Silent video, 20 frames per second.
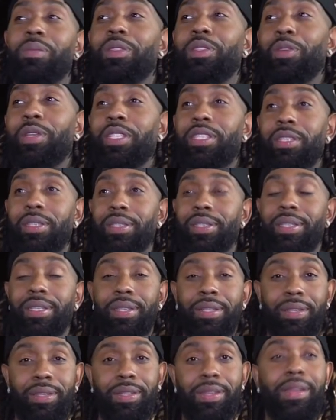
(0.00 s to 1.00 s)

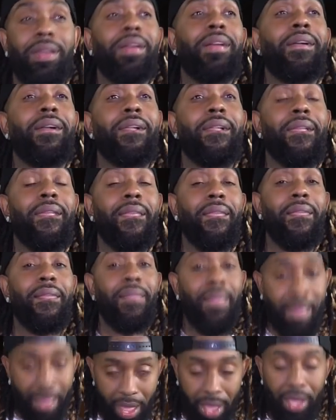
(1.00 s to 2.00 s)
A-Bird versus Miss
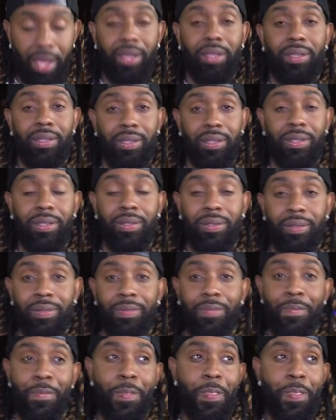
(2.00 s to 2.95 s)
Hustle. Uh-huh.